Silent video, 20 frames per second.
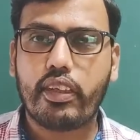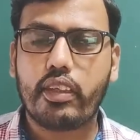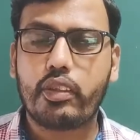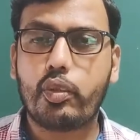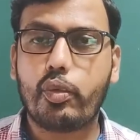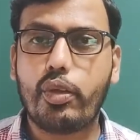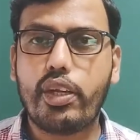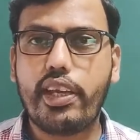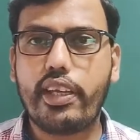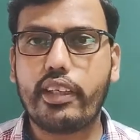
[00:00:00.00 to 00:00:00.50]

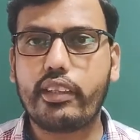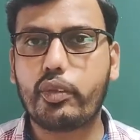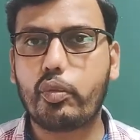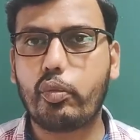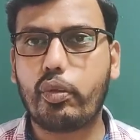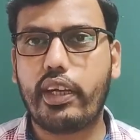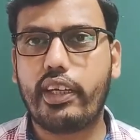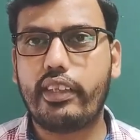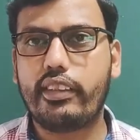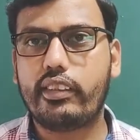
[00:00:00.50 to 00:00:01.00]
So dear
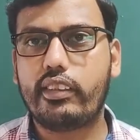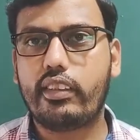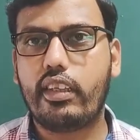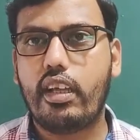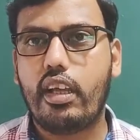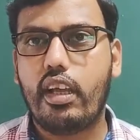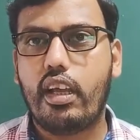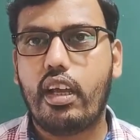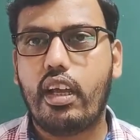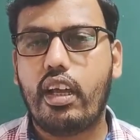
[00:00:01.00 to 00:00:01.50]
students,
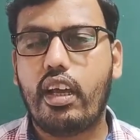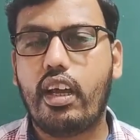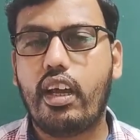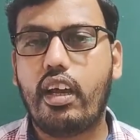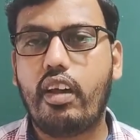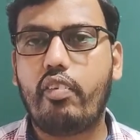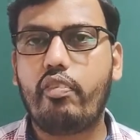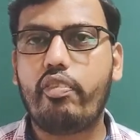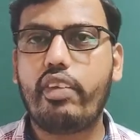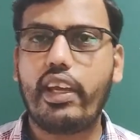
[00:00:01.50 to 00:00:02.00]

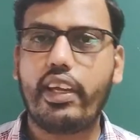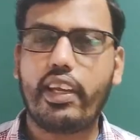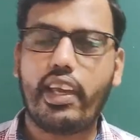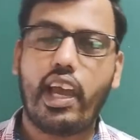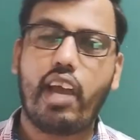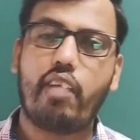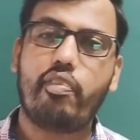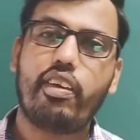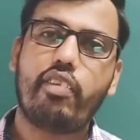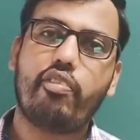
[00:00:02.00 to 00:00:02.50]
we are
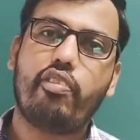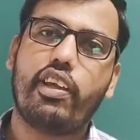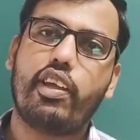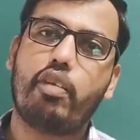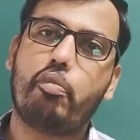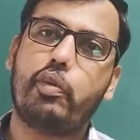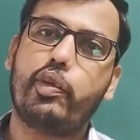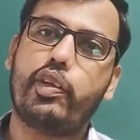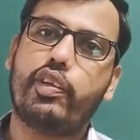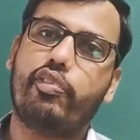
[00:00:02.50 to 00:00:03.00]
having
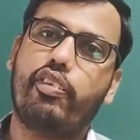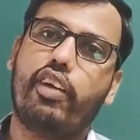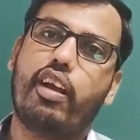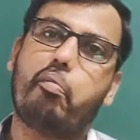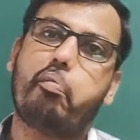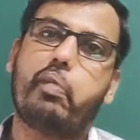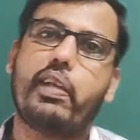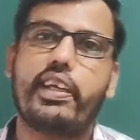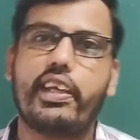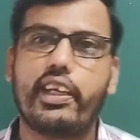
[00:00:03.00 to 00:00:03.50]
very beautiful
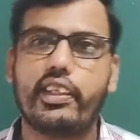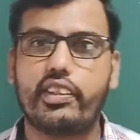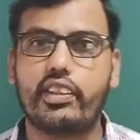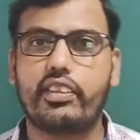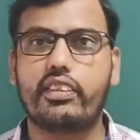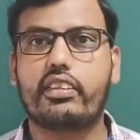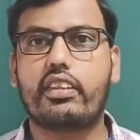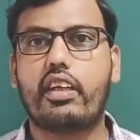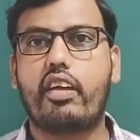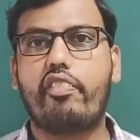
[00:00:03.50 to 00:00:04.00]

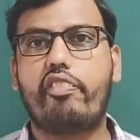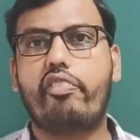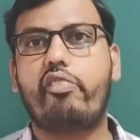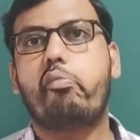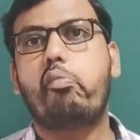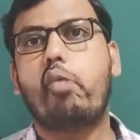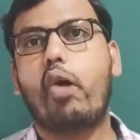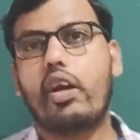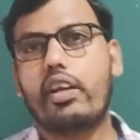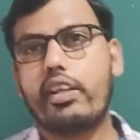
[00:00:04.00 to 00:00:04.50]
applications of
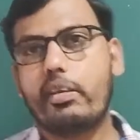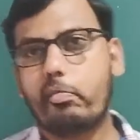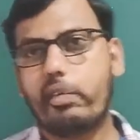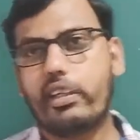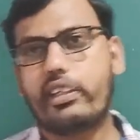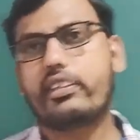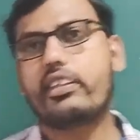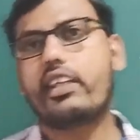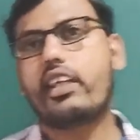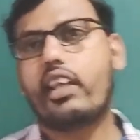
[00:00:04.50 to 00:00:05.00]

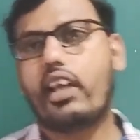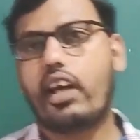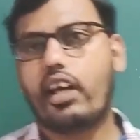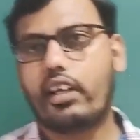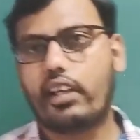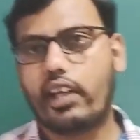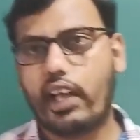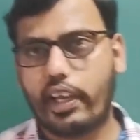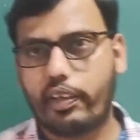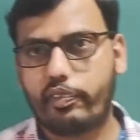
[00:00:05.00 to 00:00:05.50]
polymers in
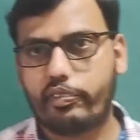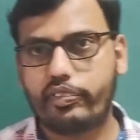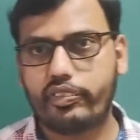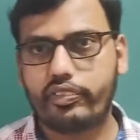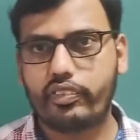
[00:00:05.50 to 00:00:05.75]
our life.